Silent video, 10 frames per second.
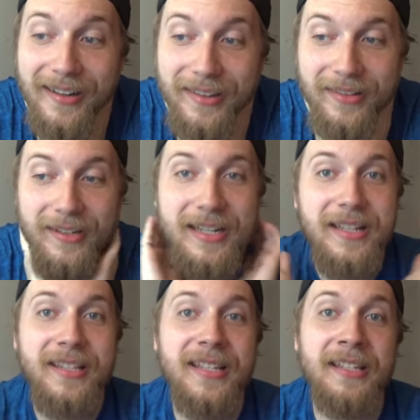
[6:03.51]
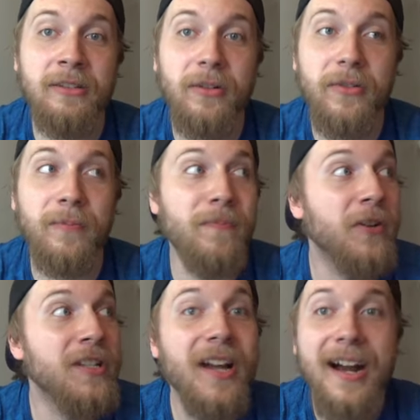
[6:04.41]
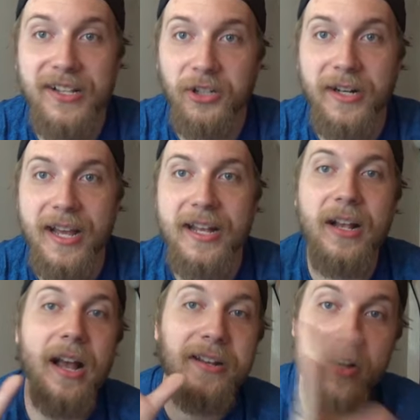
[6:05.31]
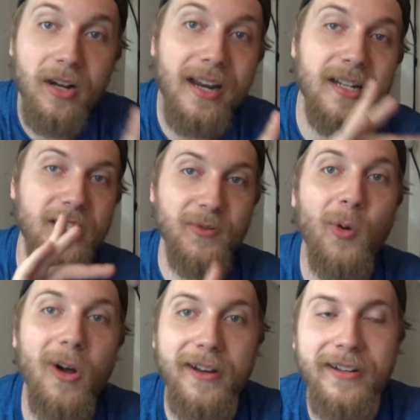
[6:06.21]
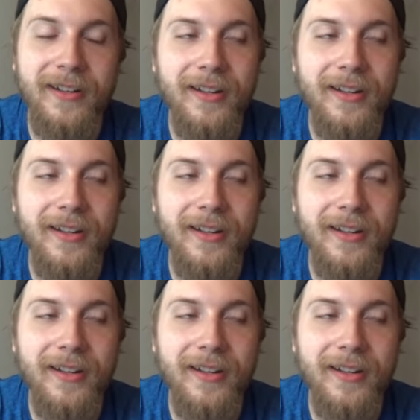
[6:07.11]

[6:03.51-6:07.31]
And their design is literally a duck and a swan.